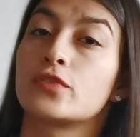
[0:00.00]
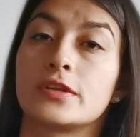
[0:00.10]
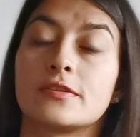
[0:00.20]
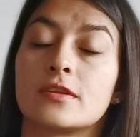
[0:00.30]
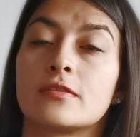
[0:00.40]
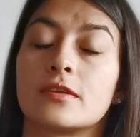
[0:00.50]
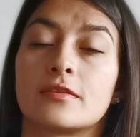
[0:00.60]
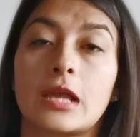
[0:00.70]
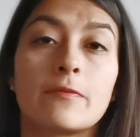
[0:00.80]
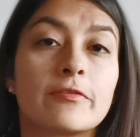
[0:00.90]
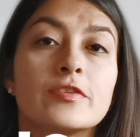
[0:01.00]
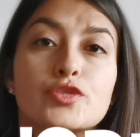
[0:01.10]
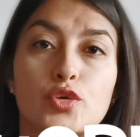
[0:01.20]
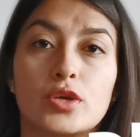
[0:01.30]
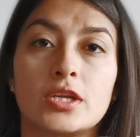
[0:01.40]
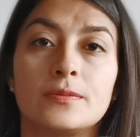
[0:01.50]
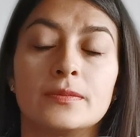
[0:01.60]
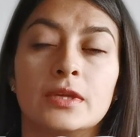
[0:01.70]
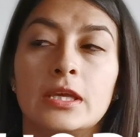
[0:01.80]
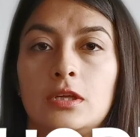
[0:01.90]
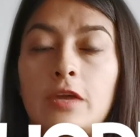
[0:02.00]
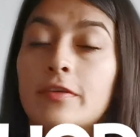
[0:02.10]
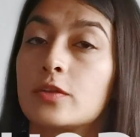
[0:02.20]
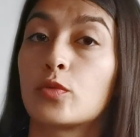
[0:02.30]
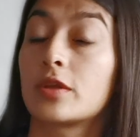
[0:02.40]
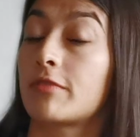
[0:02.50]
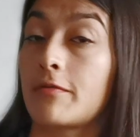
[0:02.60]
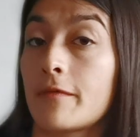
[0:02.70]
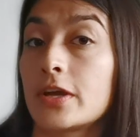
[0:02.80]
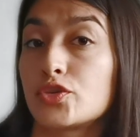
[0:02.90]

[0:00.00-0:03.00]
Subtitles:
for instance, it's Apfelschorle. If it's with Rhabarber